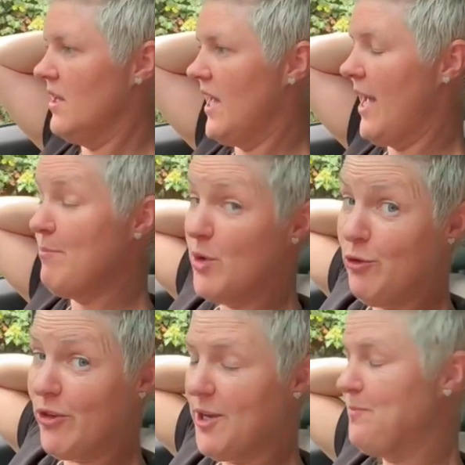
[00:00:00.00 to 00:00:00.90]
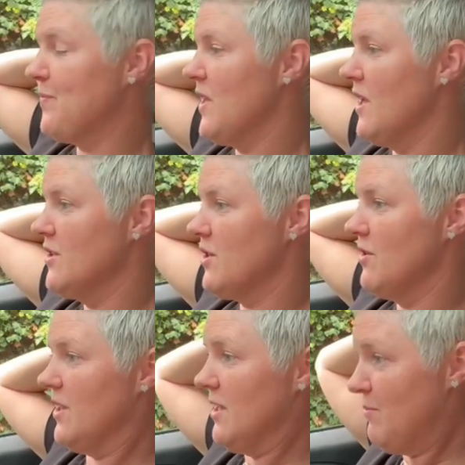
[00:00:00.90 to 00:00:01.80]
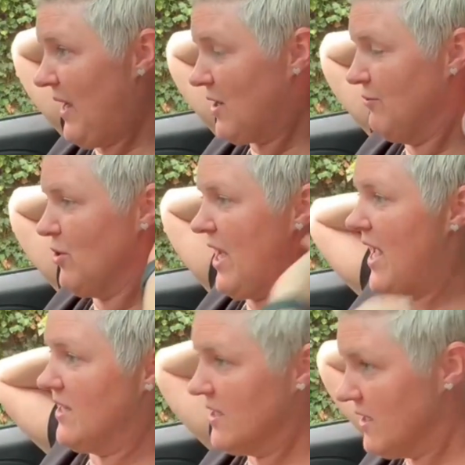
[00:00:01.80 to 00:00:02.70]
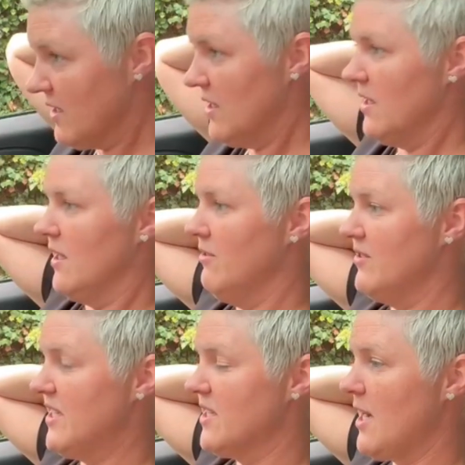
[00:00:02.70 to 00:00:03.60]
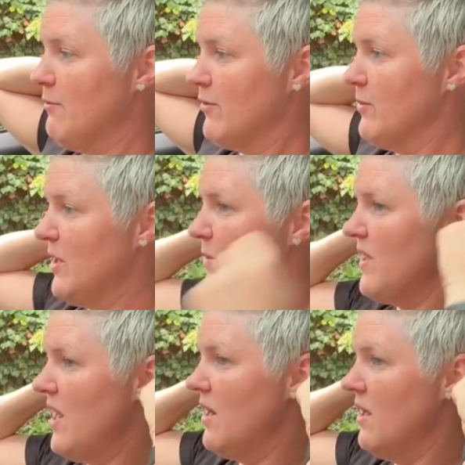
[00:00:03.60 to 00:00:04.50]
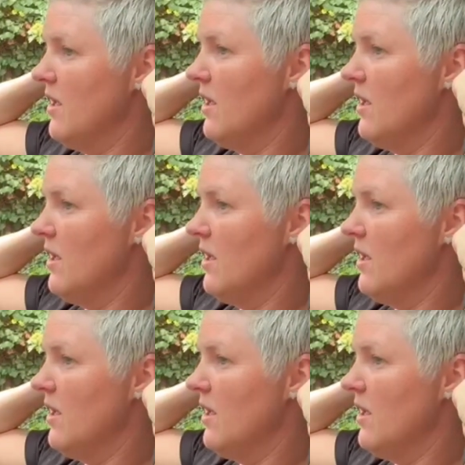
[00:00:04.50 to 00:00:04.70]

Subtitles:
and move it so that the back of your head sits comfortably within.